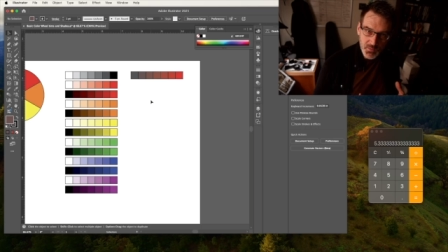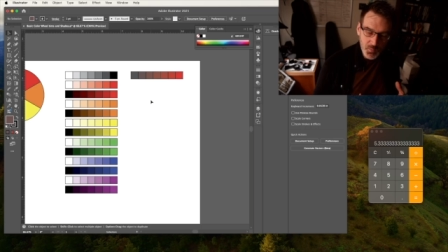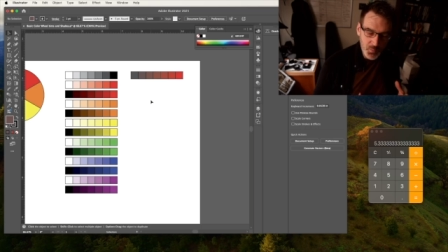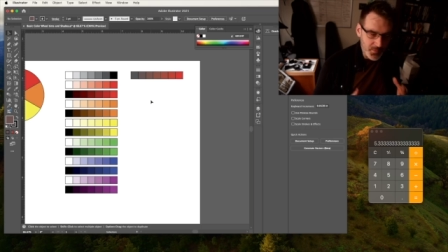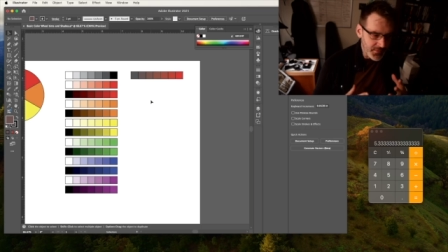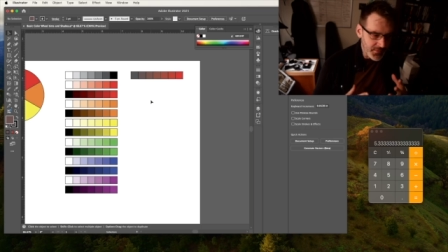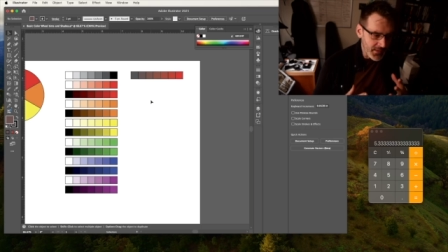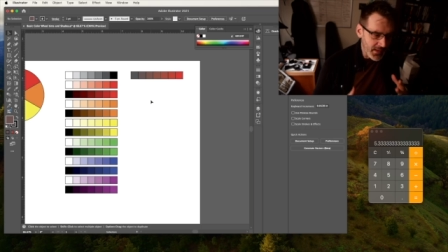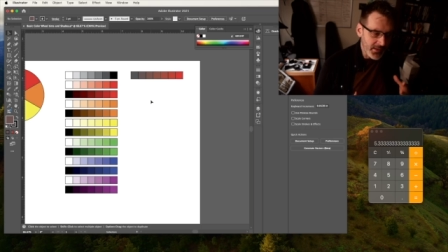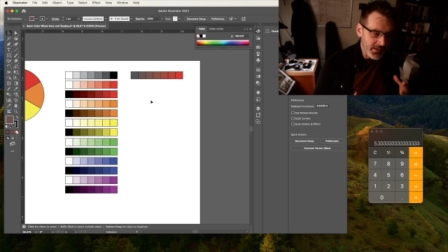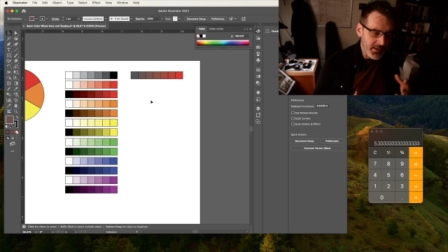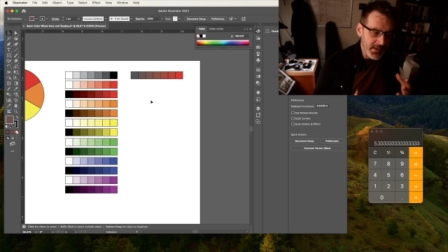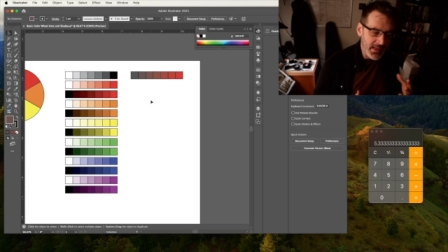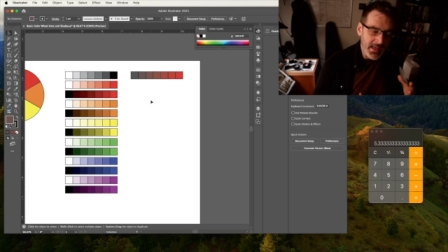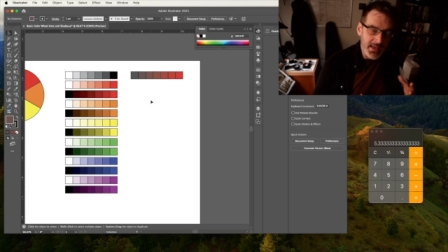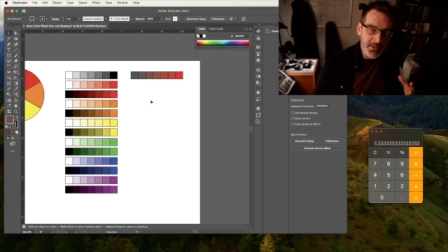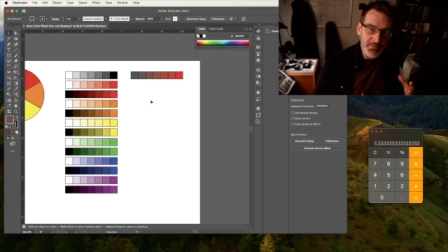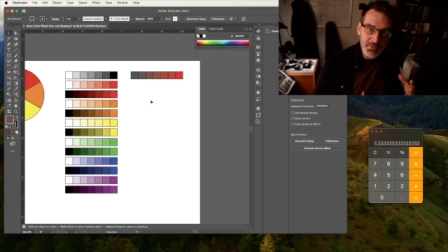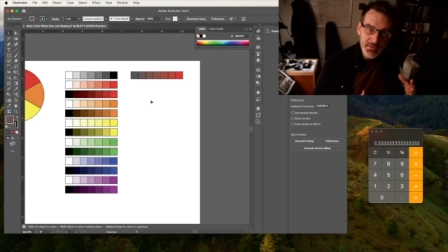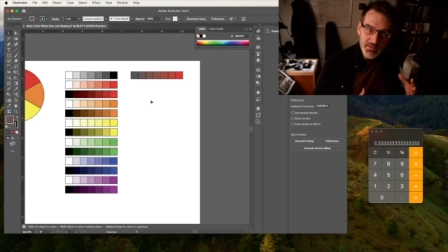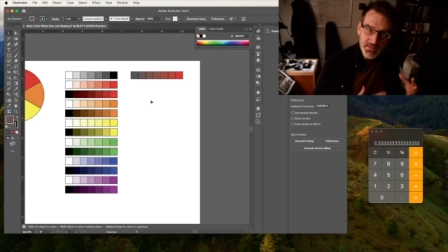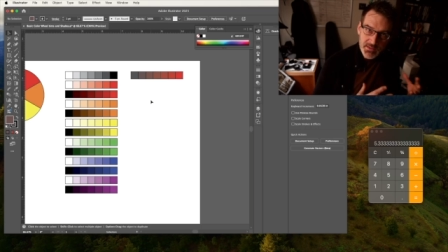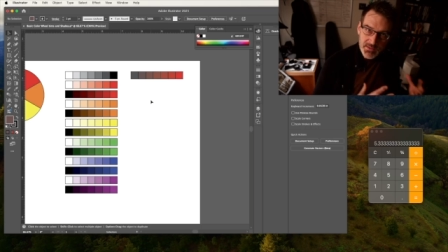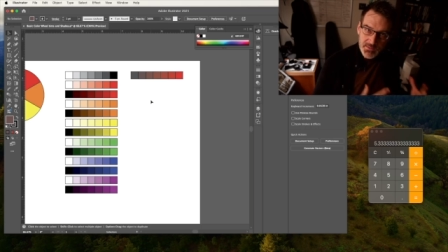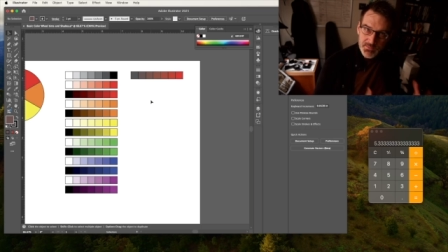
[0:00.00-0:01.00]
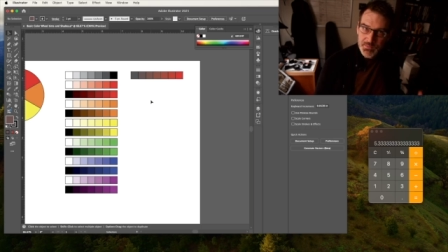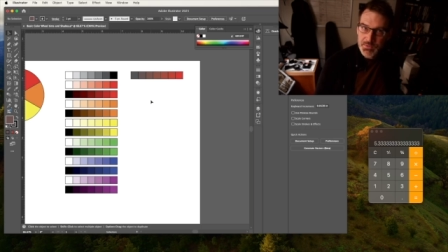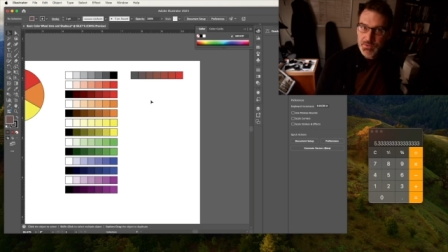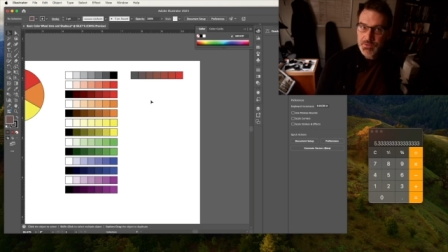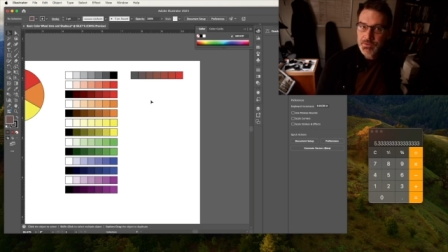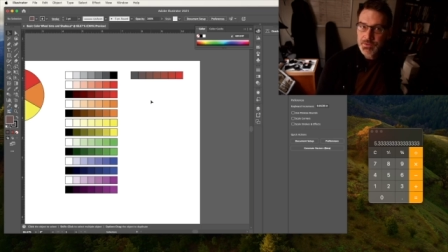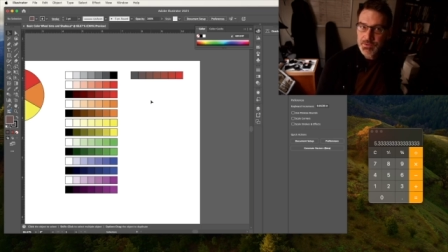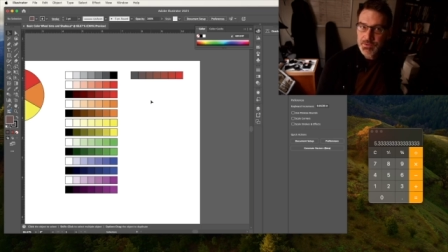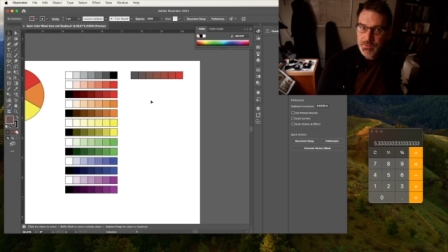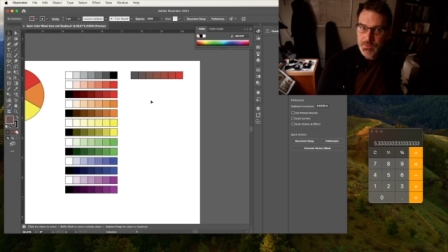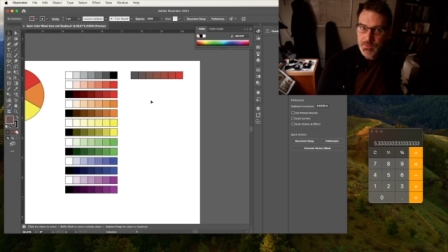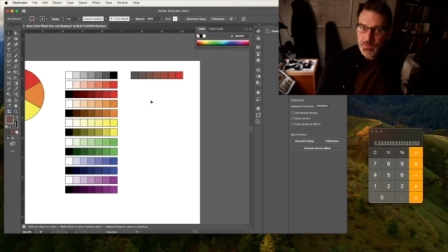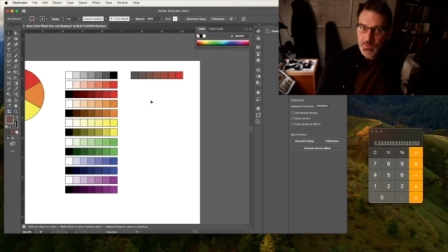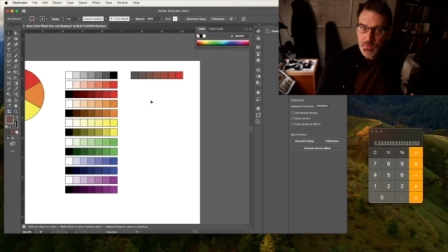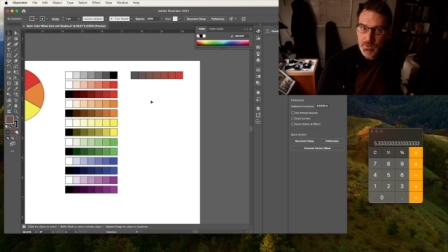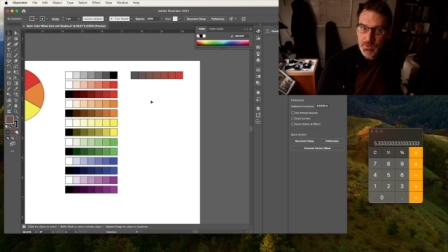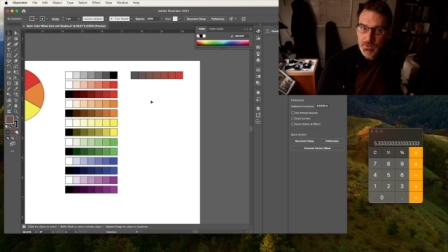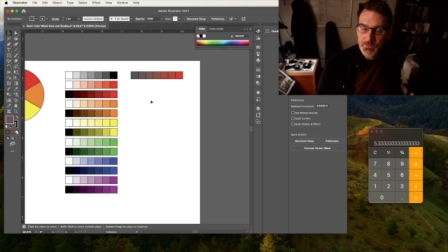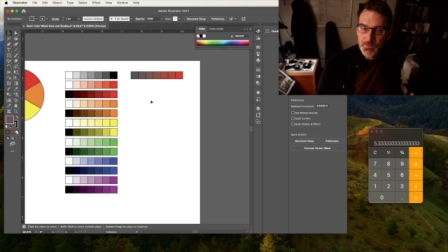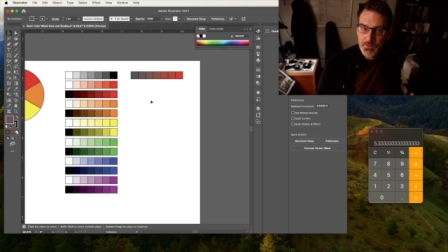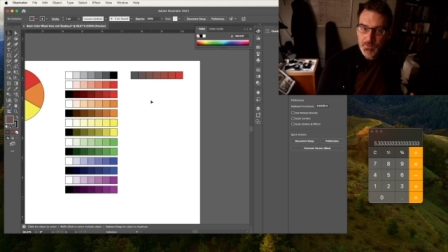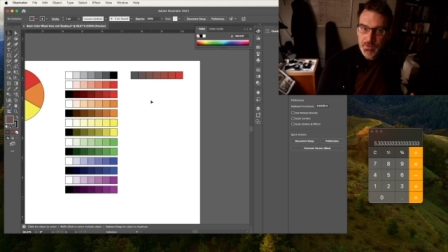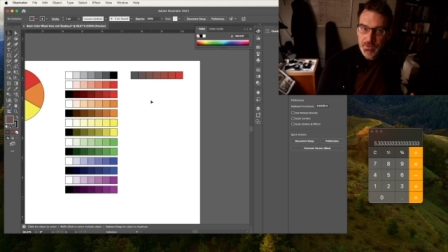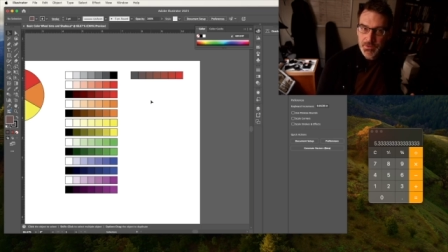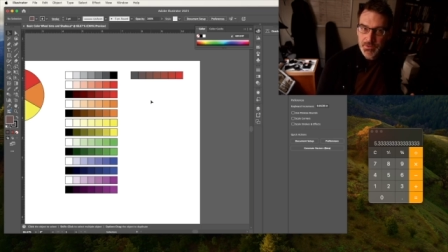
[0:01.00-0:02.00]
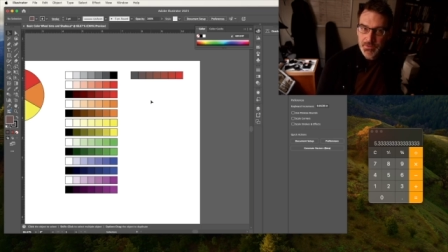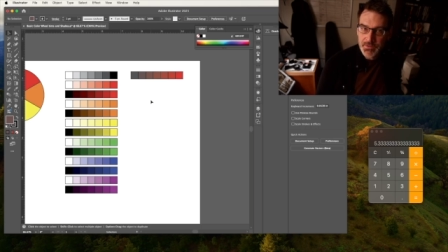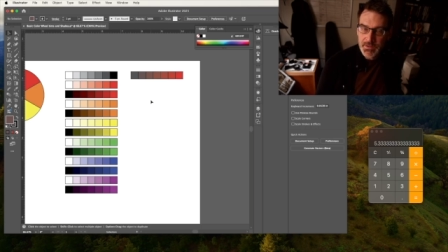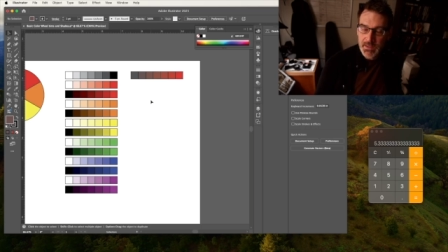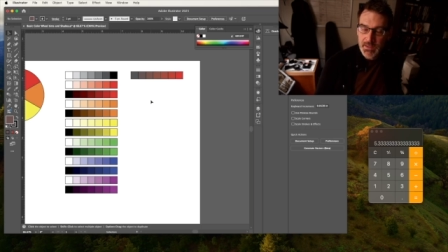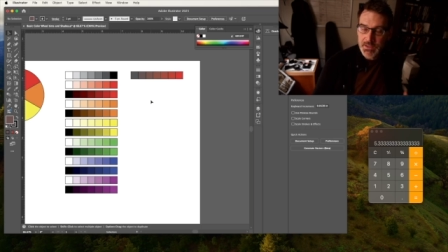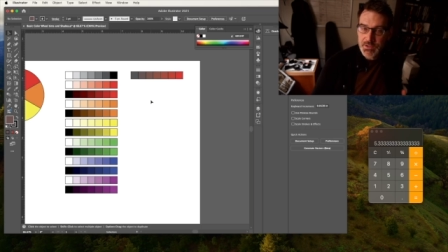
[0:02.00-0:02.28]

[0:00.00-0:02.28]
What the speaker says: without having the computer do the work for you.